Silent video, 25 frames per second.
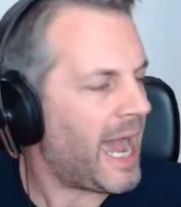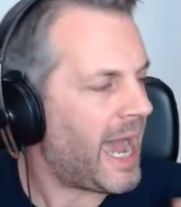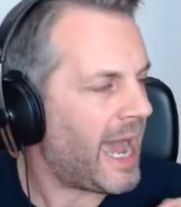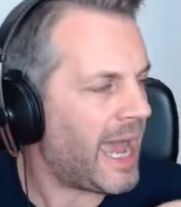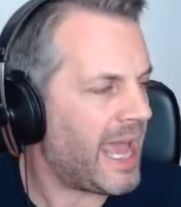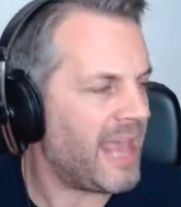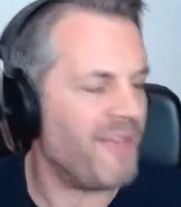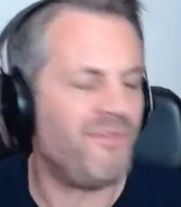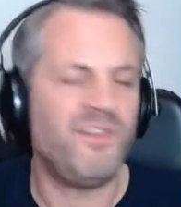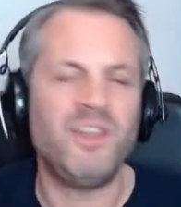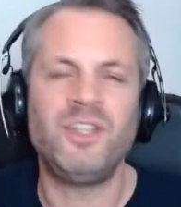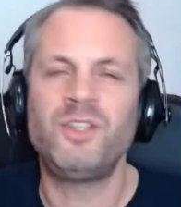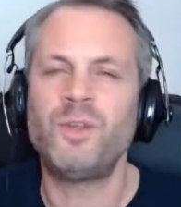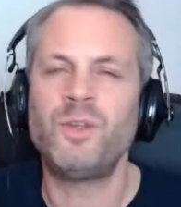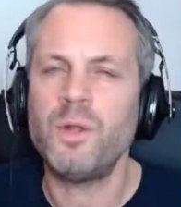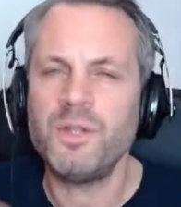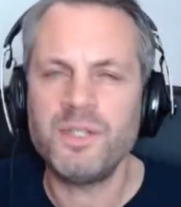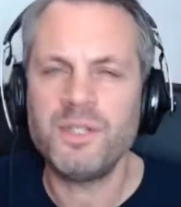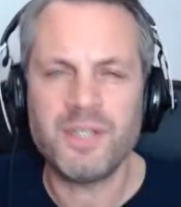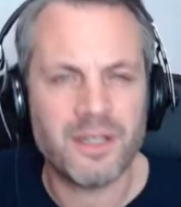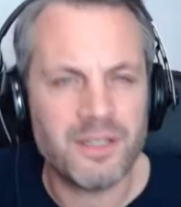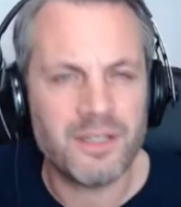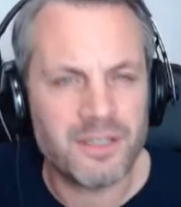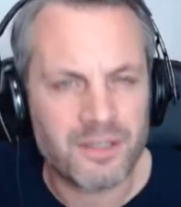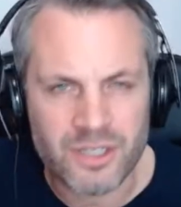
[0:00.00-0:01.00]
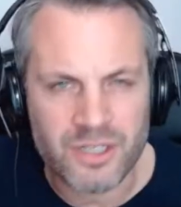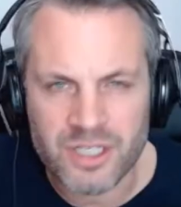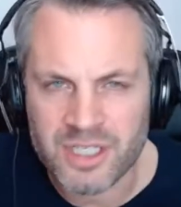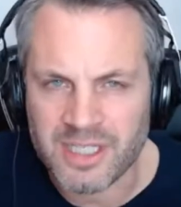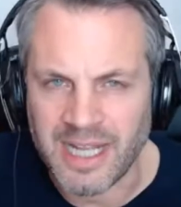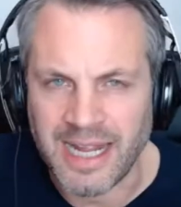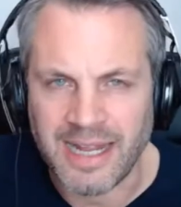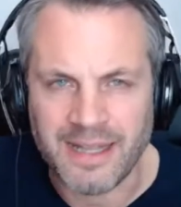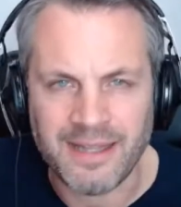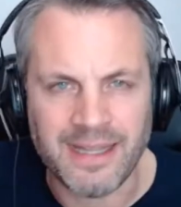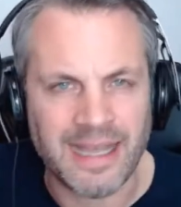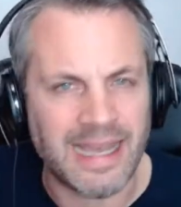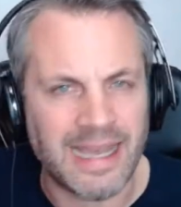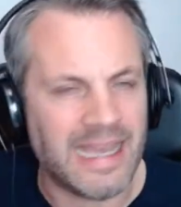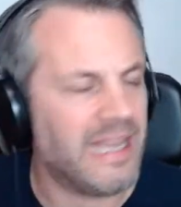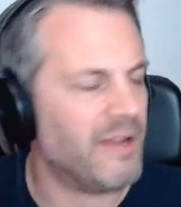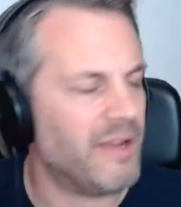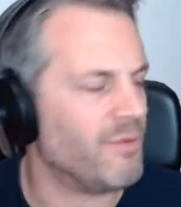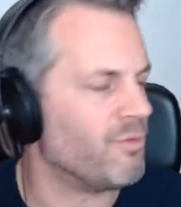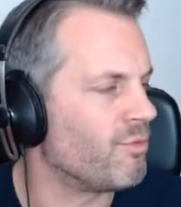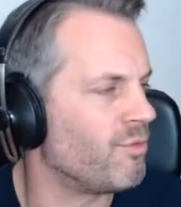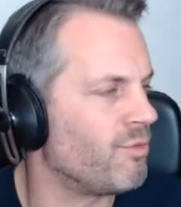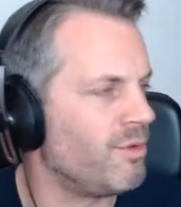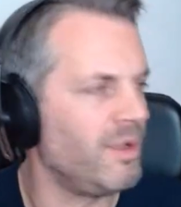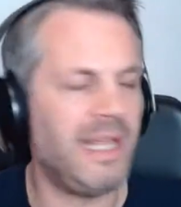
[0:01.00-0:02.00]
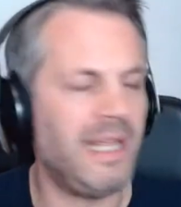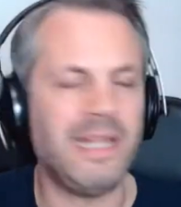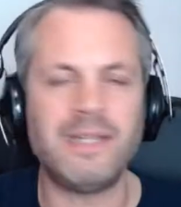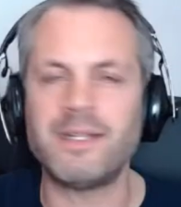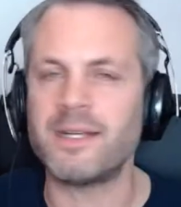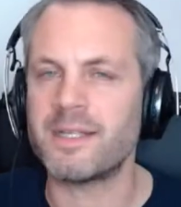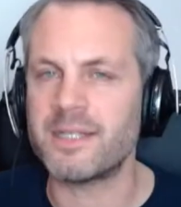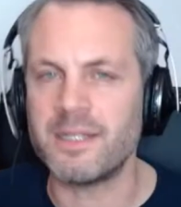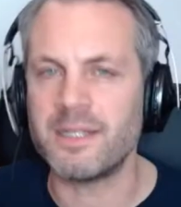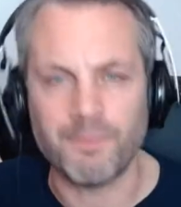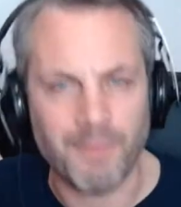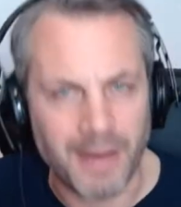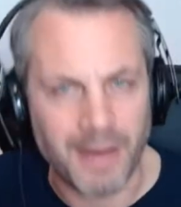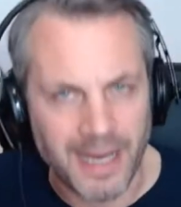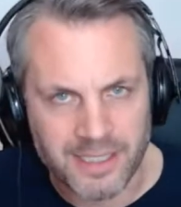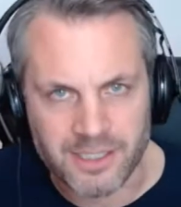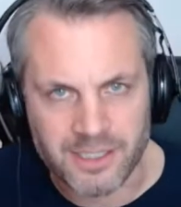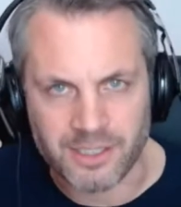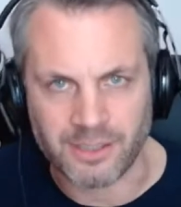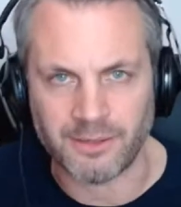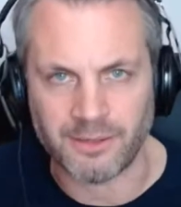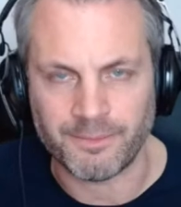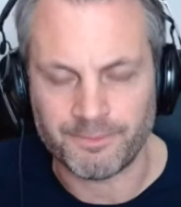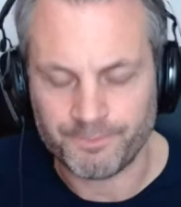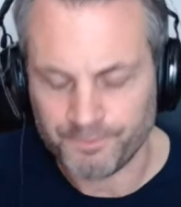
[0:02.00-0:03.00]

If you don't understand that, it really doesn't matter.